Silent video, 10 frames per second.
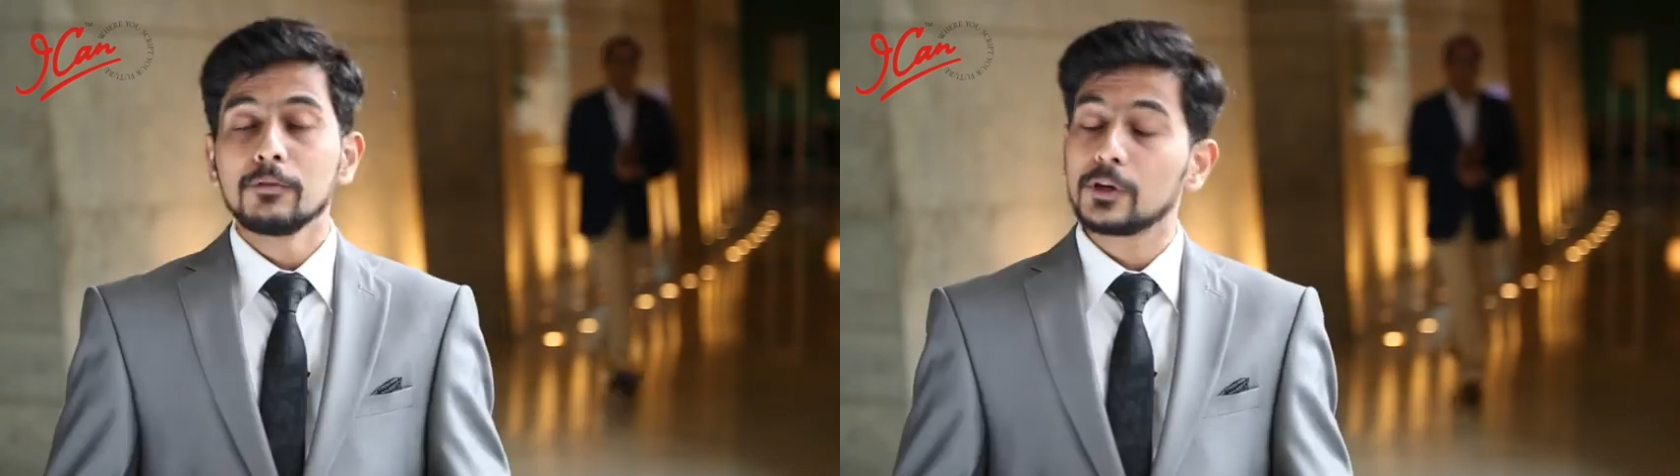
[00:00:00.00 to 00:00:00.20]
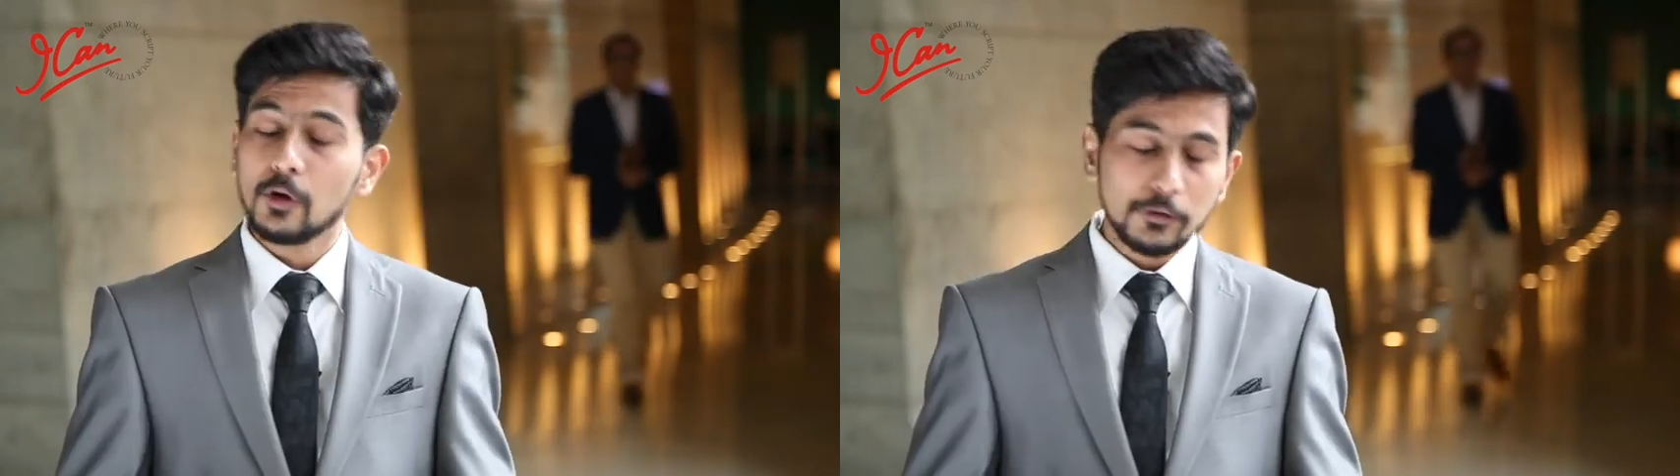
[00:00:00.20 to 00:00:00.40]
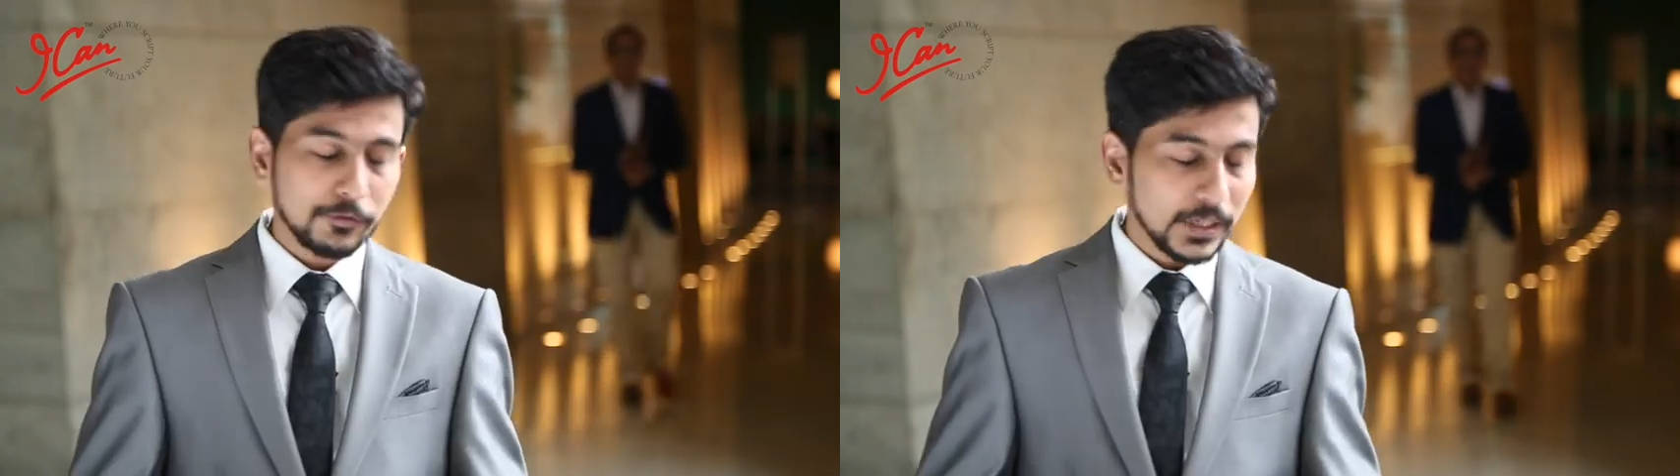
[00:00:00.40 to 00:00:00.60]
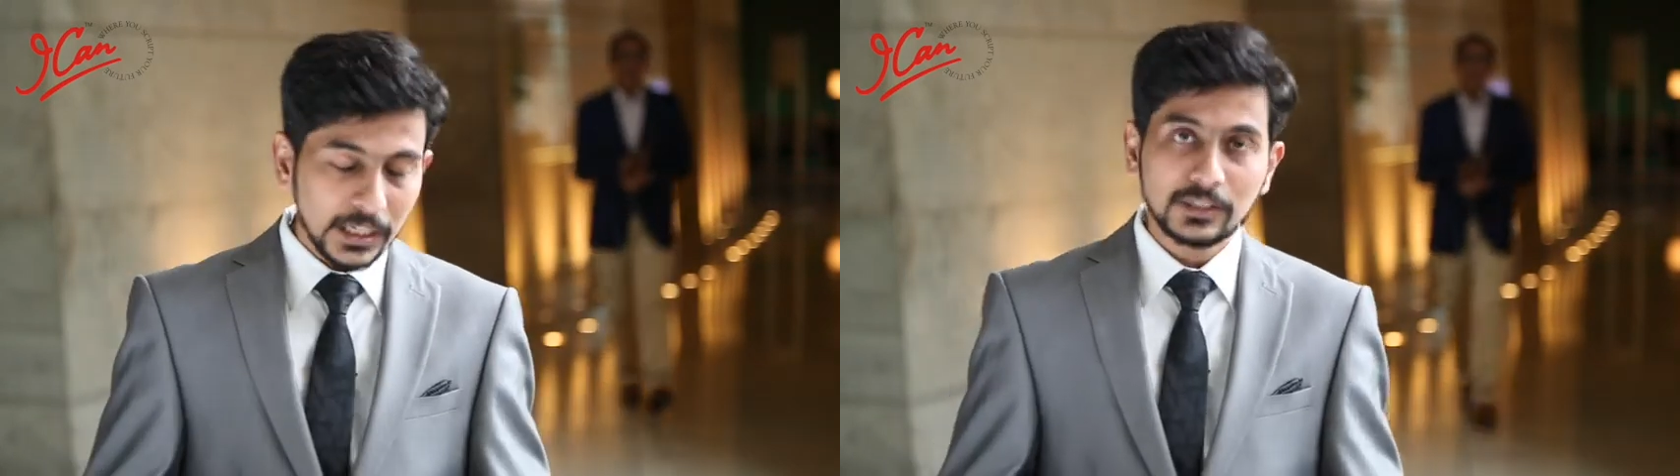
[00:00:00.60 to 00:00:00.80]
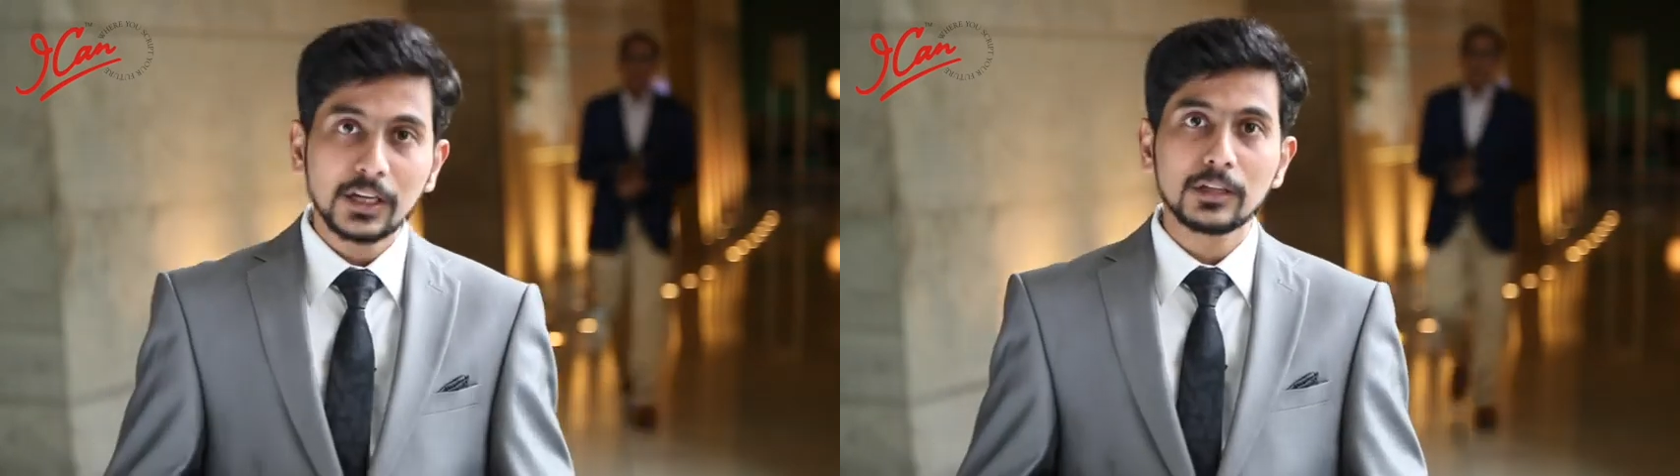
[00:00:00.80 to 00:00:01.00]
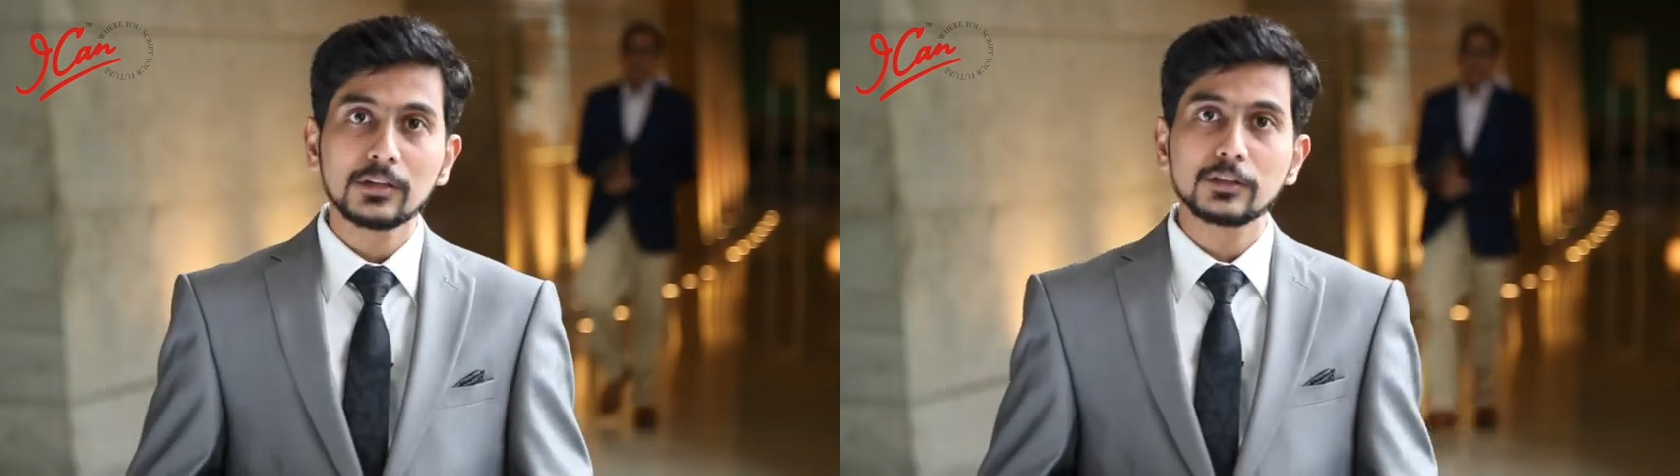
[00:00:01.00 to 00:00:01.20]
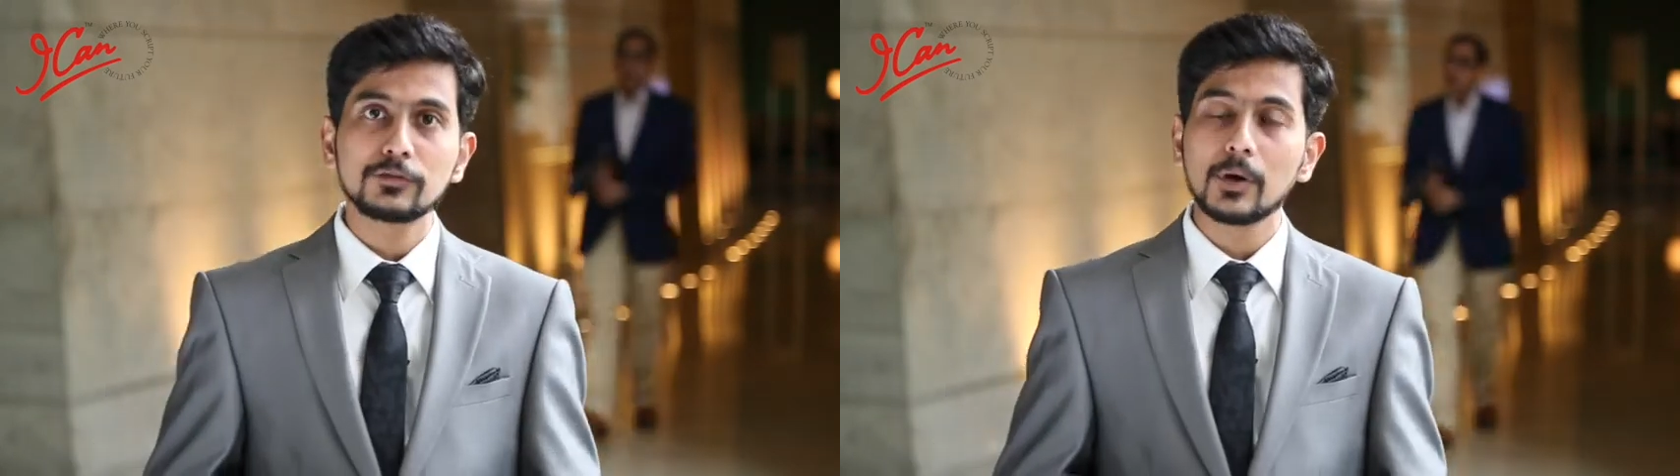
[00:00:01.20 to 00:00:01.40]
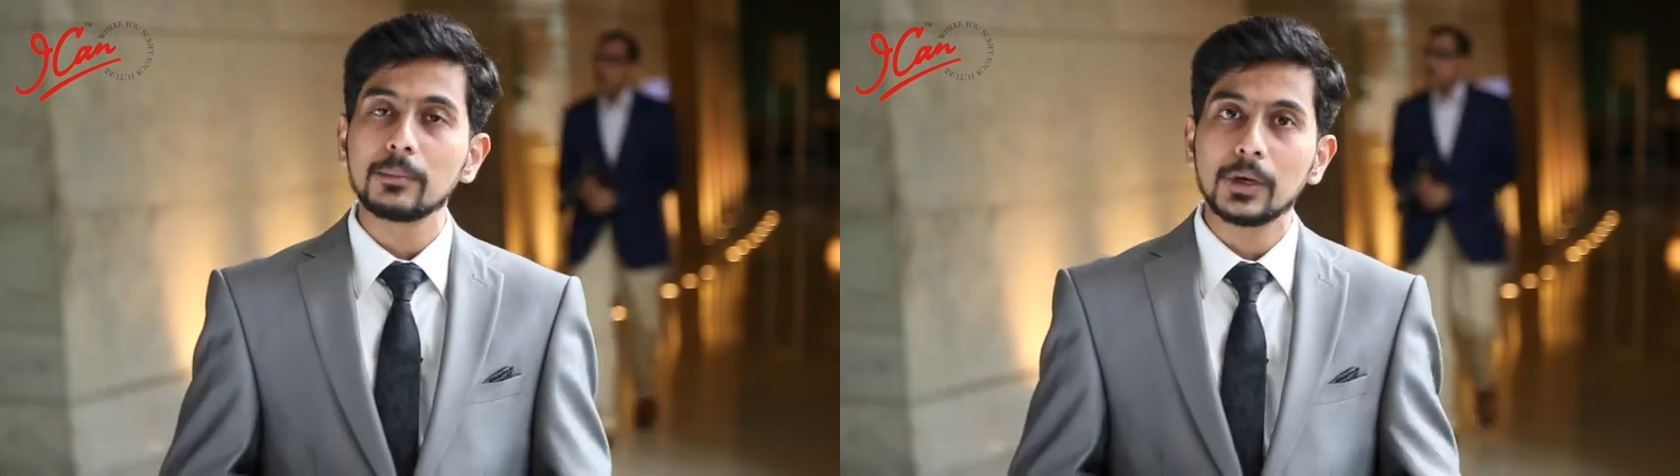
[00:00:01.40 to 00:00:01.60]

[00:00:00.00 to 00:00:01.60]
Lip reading: We got fantastic results from